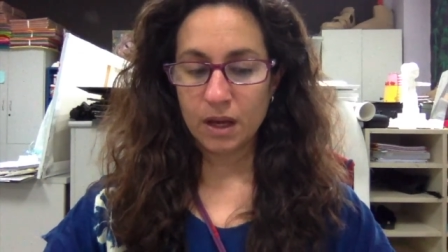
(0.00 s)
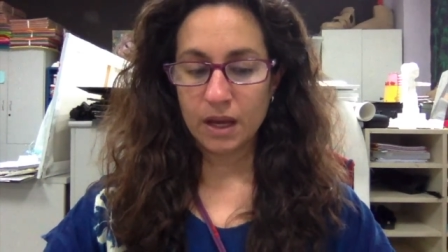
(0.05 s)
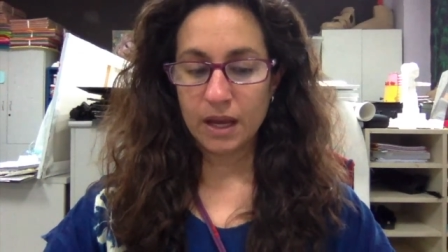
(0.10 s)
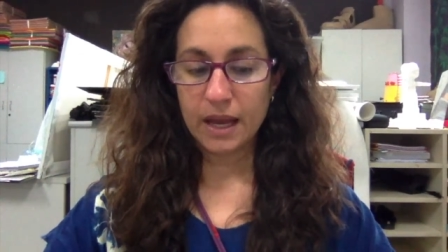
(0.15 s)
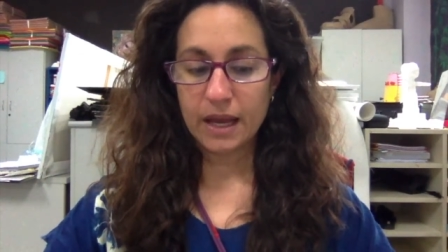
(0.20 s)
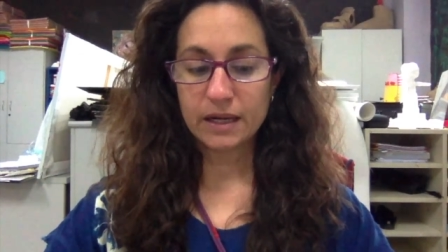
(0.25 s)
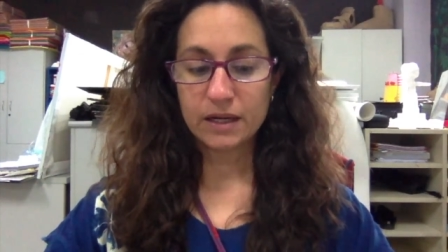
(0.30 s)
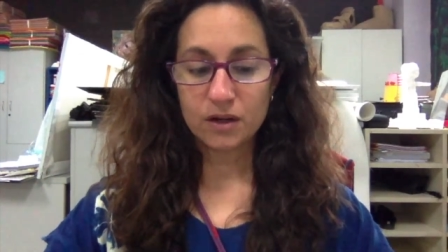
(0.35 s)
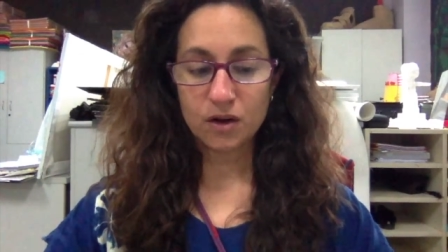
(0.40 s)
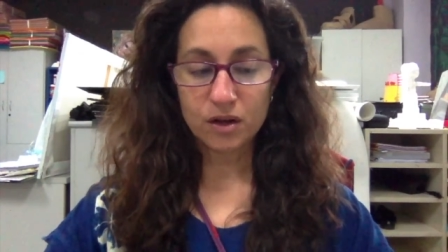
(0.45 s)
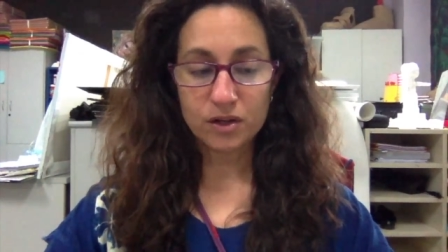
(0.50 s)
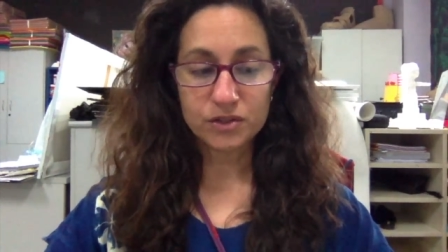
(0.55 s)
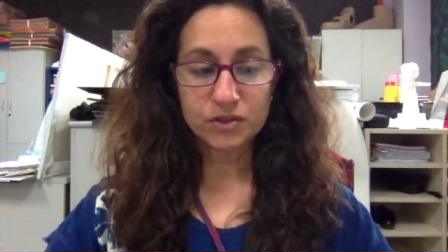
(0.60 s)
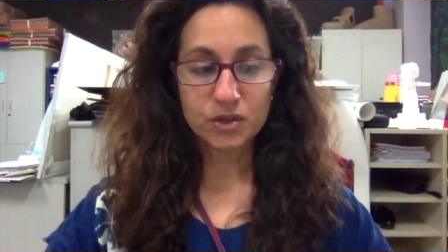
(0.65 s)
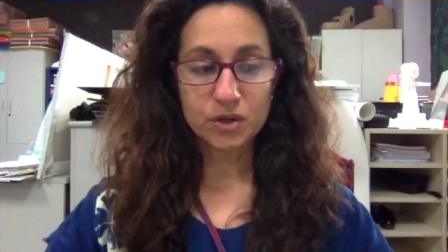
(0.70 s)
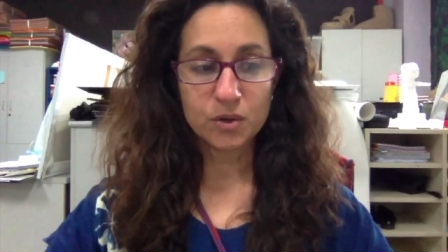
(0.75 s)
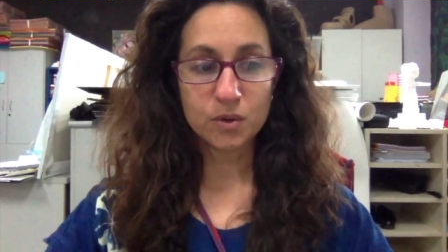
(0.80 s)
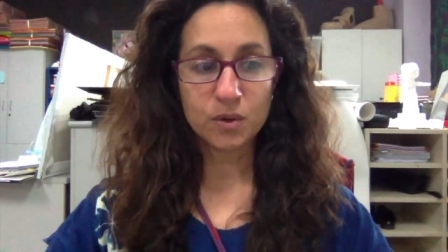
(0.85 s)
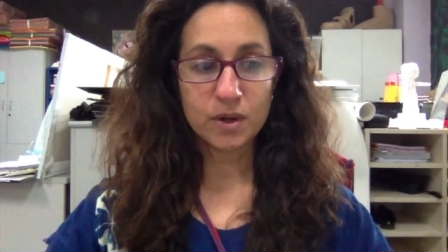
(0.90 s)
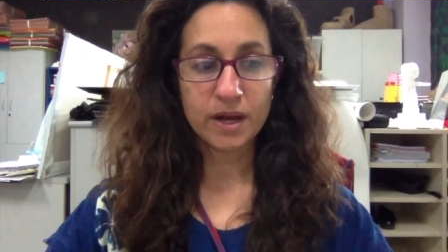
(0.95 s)
And it
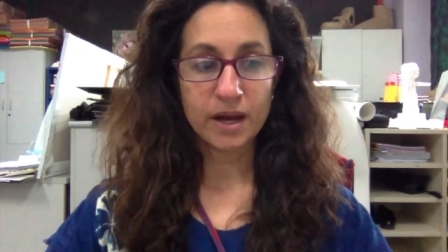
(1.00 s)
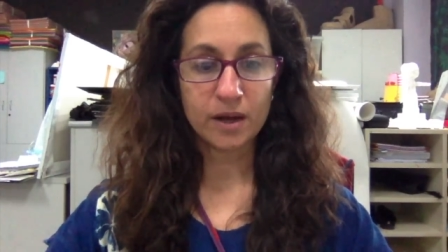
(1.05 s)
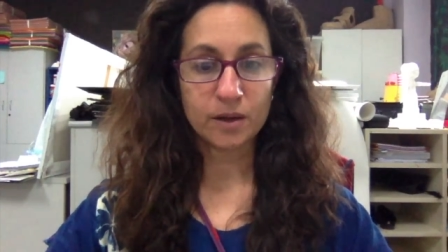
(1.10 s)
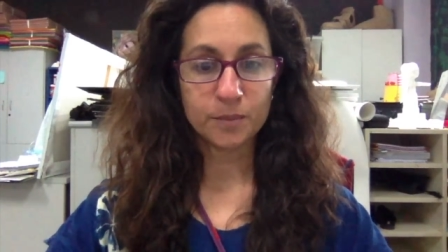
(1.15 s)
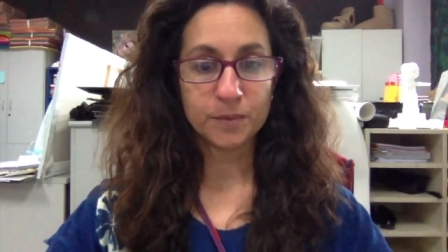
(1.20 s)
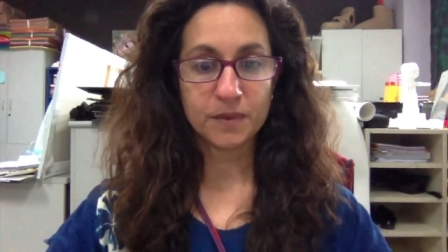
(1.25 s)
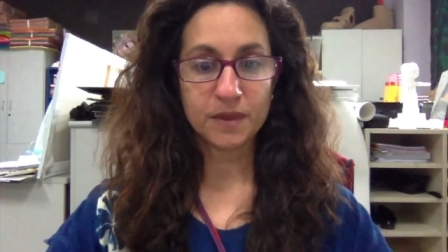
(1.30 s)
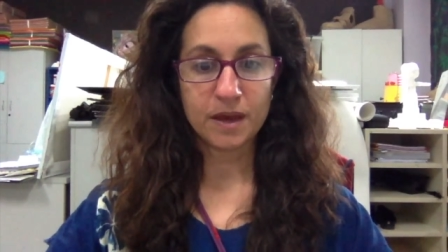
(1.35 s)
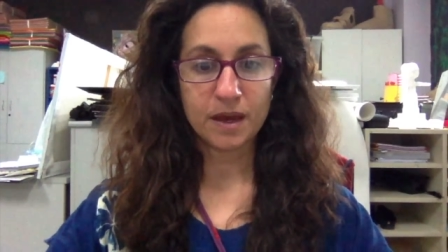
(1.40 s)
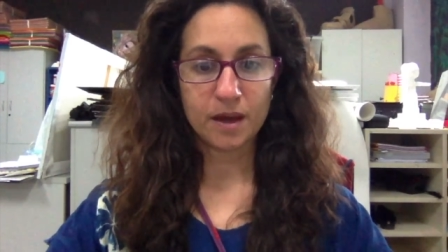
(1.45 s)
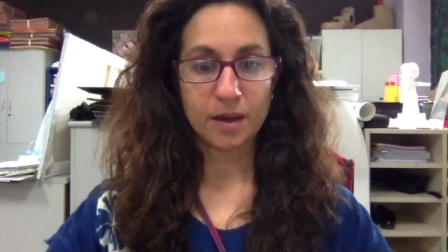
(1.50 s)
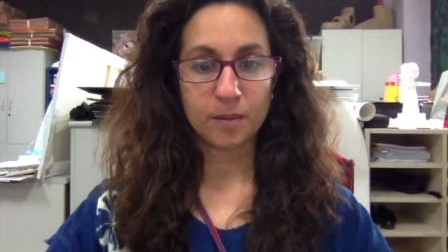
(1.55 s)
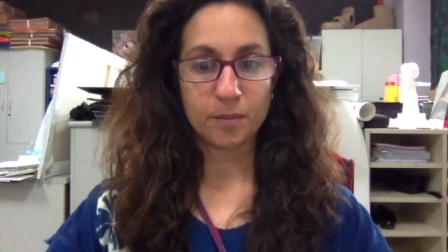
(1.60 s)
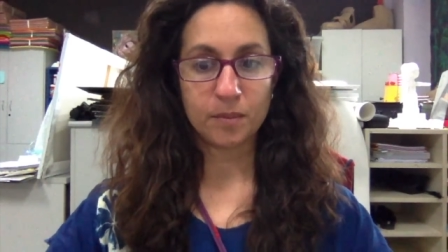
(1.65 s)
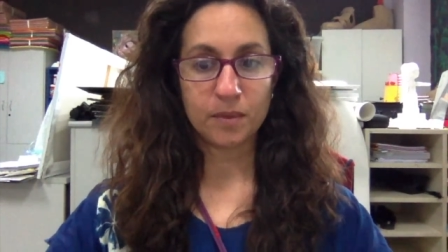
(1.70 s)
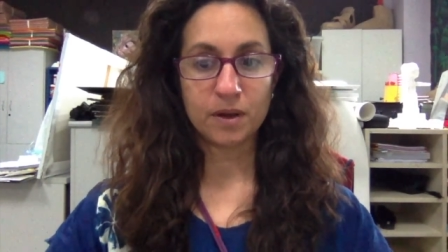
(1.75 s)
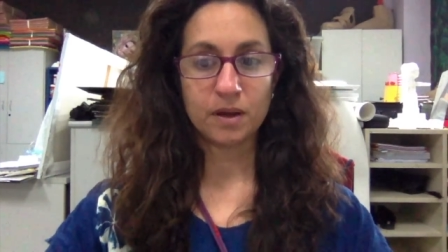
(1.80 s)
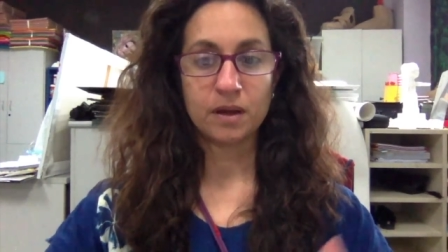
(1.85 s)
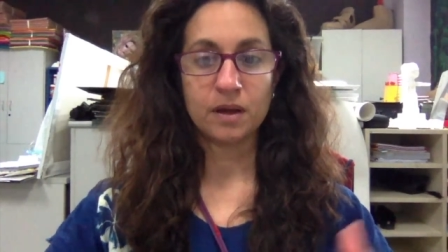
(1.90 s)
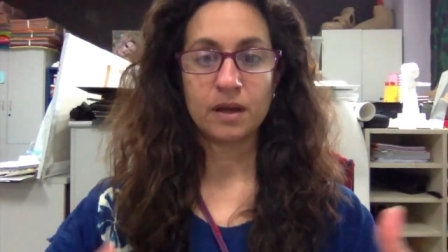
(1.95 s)
also helped
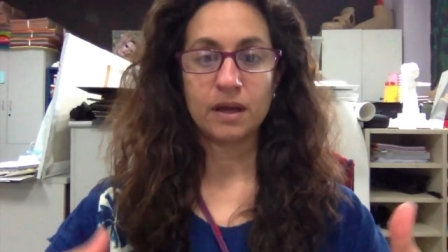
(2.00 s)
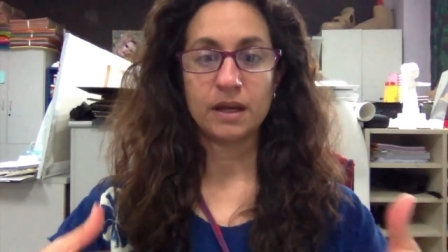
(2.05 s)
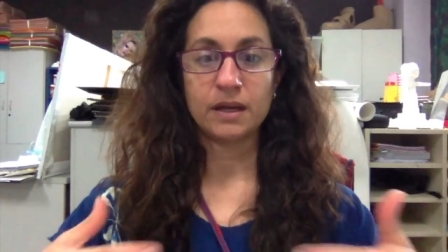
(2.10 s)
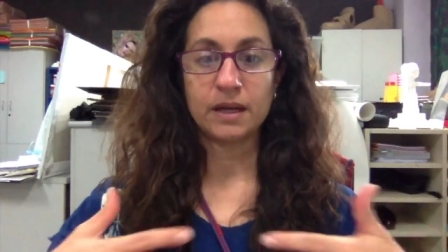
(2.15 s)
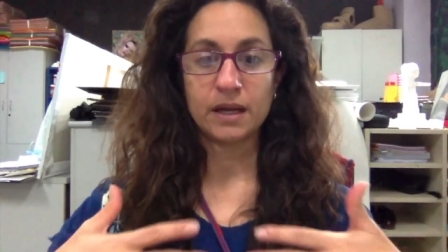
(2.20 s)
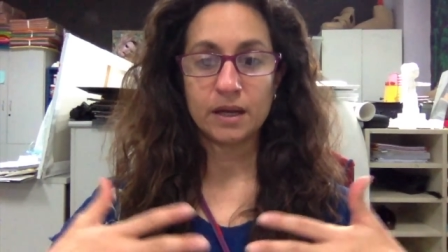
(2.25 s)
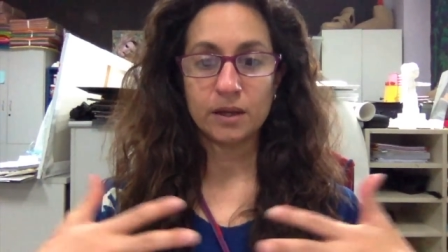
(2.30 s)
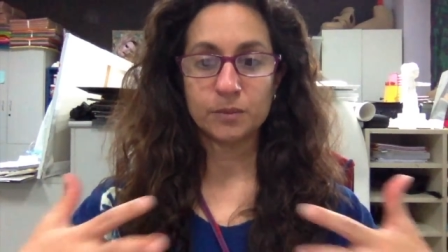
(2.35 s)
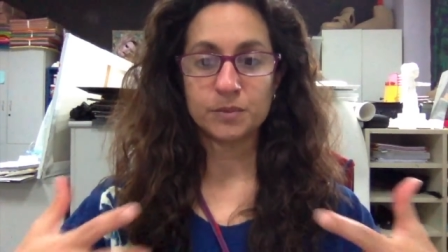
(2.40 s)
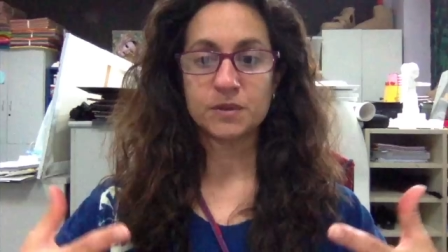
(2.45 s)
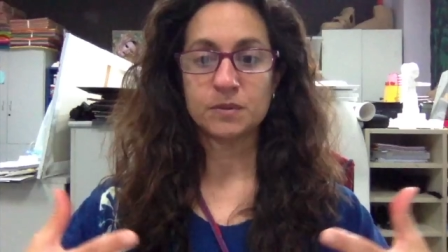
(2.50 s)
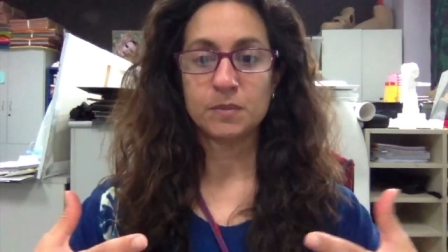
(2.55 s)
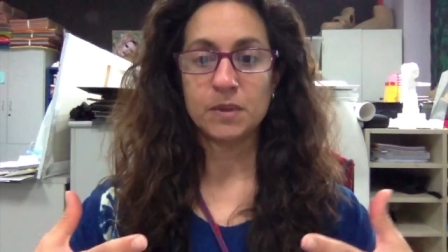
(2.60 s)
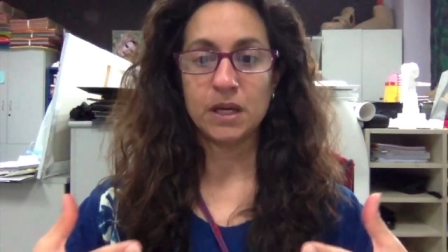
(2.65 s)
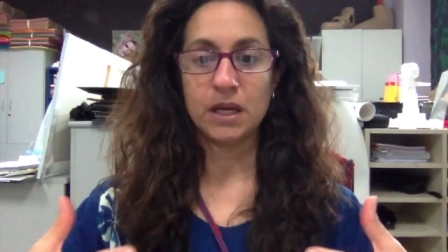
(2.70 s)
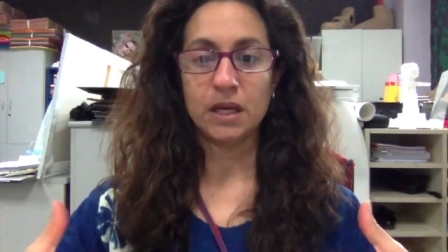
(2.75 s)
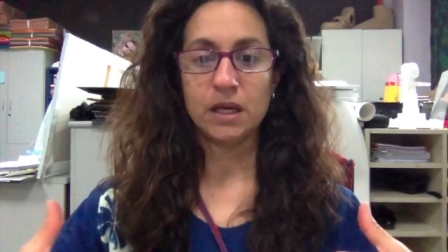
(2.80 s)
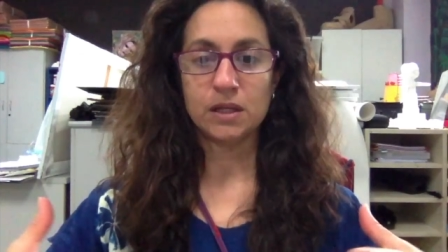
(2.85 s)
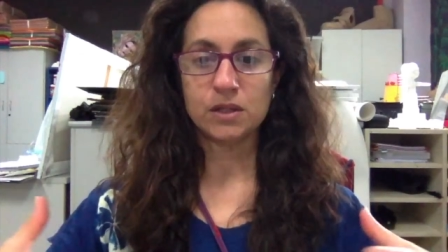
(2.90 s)
them and helped me